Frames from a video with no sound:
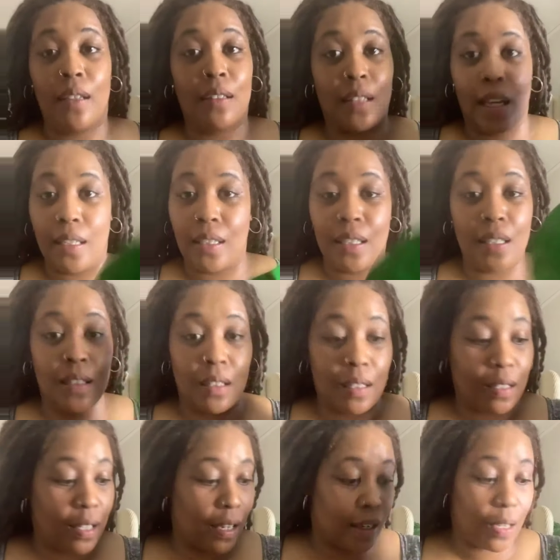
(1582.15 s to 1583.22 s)
Like, these are
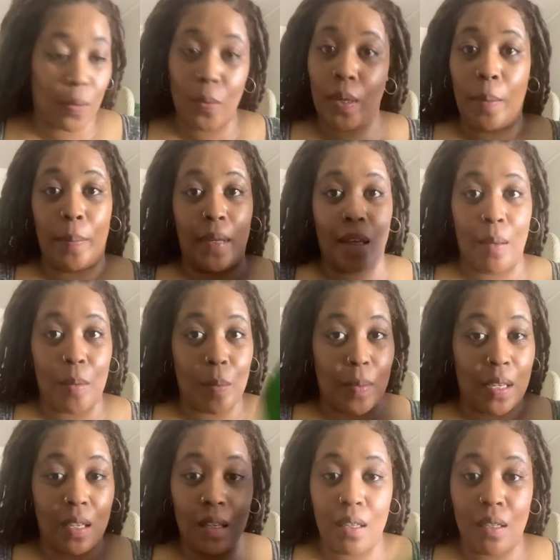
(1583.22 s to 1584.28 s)
stinking with me. I'm going to
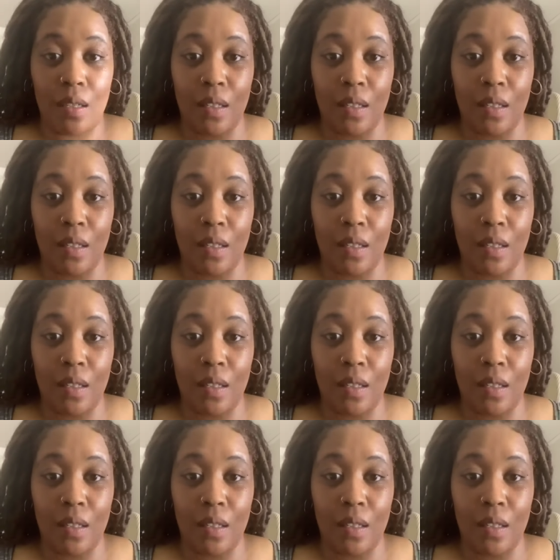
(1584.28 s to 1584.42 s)
be